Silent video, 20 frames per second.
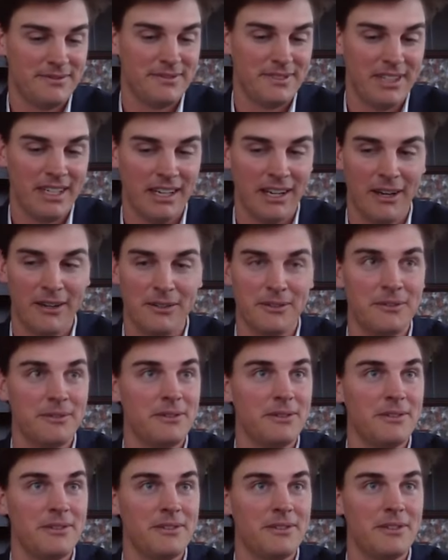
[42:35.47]
you know,
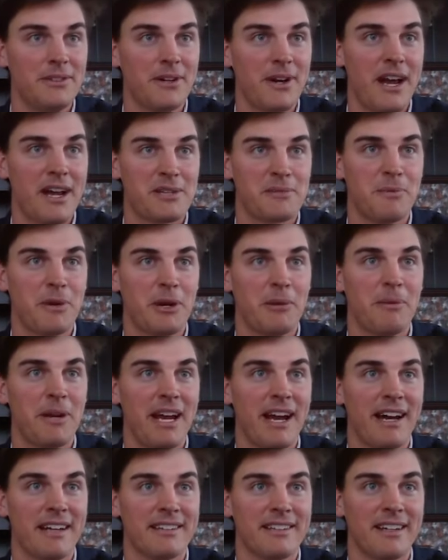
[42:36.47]
your ass better be
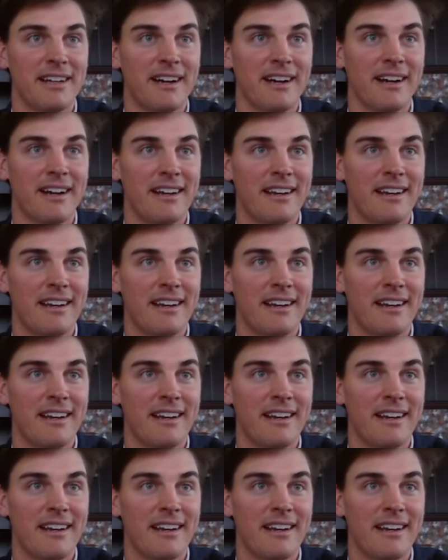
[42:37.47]
out there.